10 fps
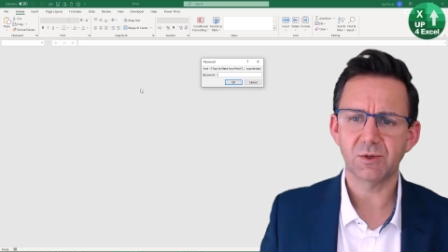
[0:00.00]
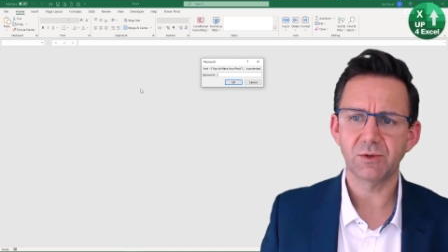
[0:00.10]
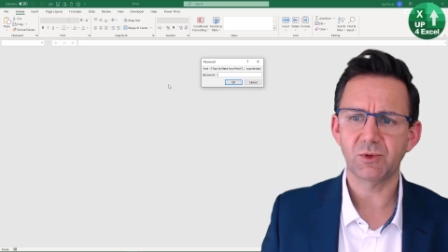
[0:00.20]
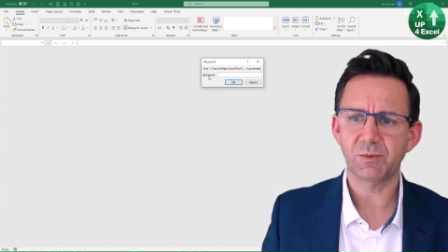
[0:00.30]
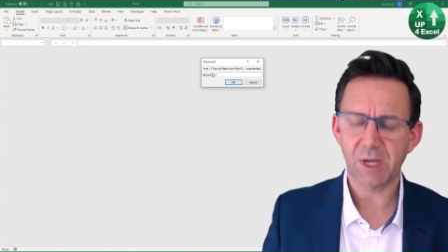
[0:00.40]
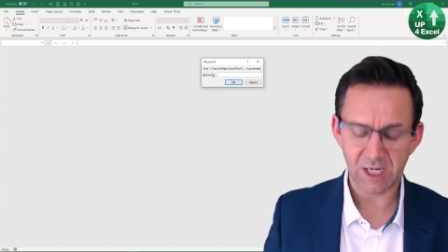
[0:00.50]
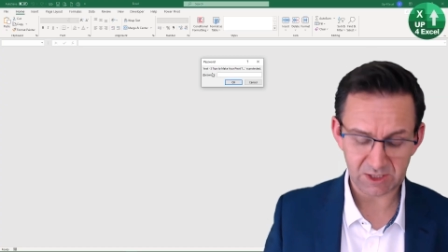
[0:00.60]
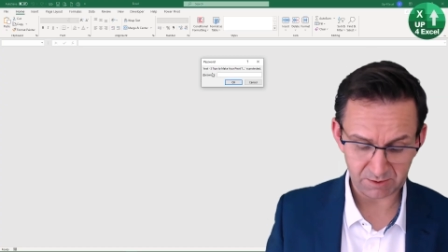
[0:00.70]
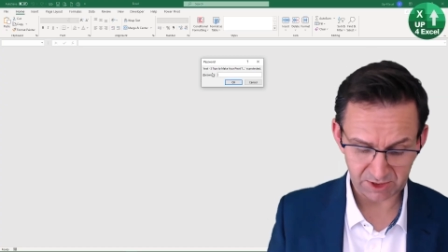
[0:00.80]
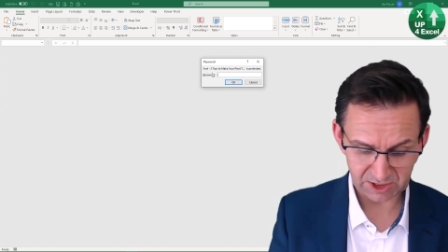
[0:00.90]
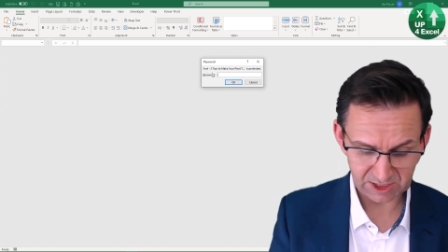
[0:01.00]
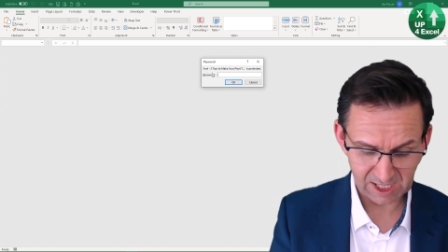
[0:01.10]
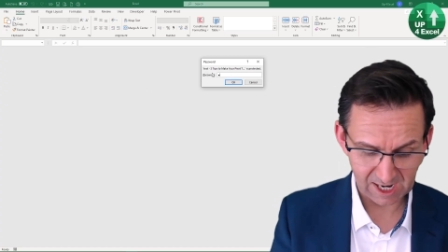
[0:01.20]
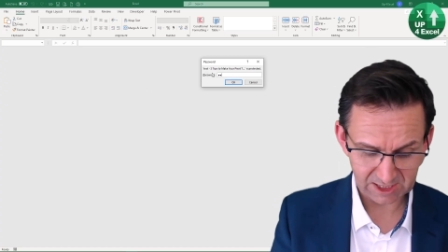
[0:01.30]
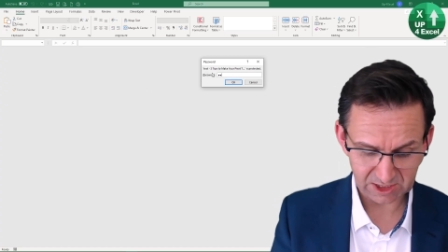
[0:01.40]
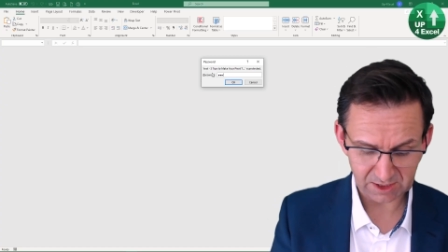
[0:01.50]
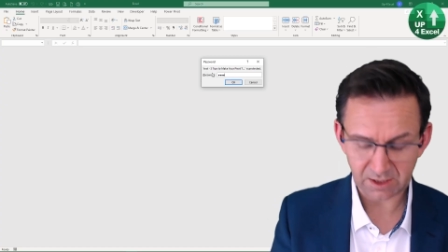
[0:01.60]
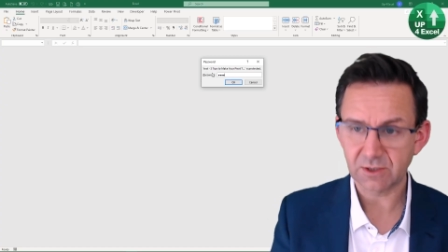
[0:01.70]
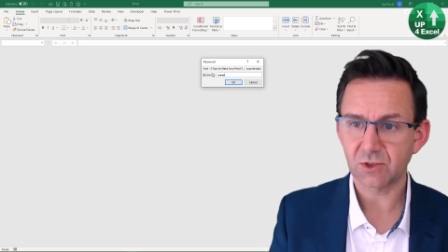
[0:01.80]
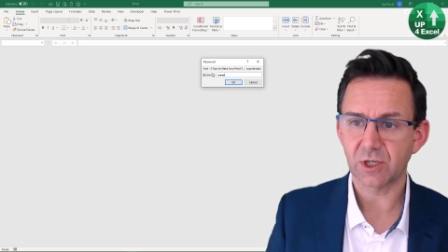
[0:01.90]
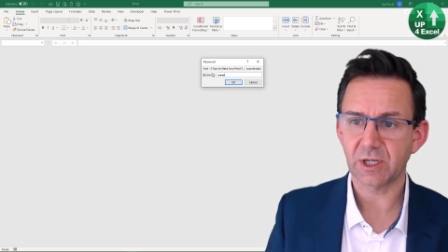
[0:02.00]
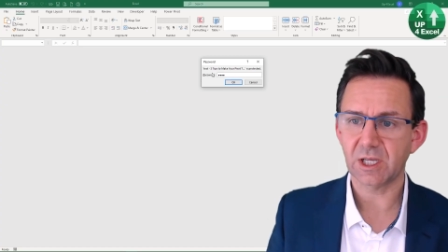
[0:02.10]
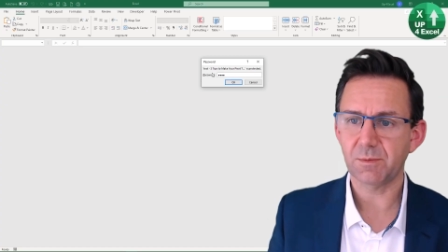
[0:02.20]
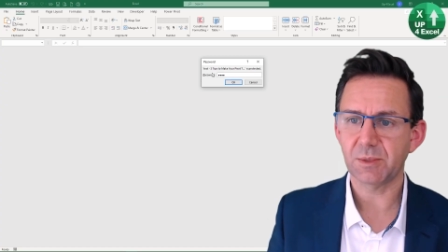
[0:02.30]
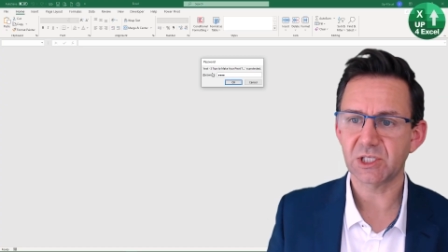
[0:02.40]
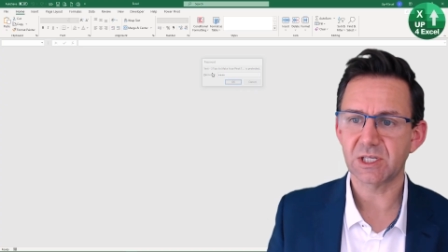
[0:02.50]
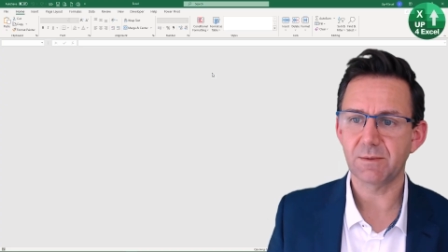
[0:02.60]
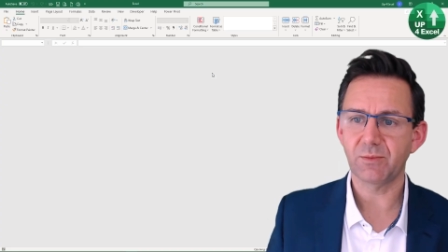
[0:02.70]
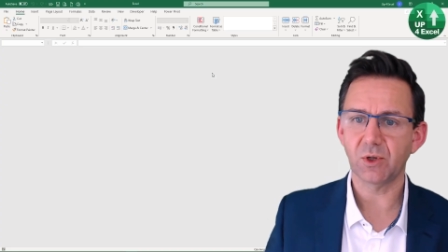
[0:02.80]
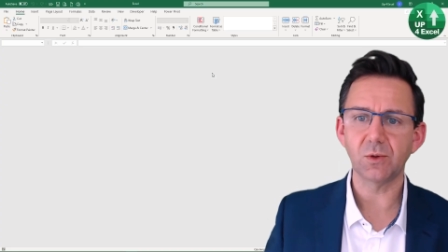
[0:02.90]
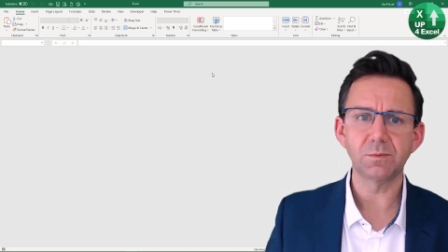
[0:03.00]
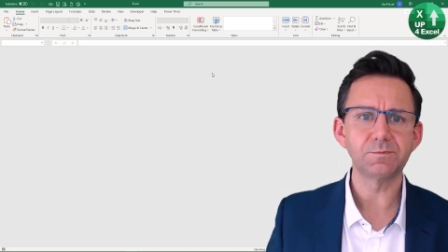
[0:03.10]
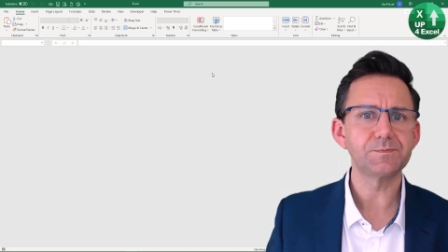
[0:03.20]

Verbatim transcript: one with the password is test, try and keep it simple.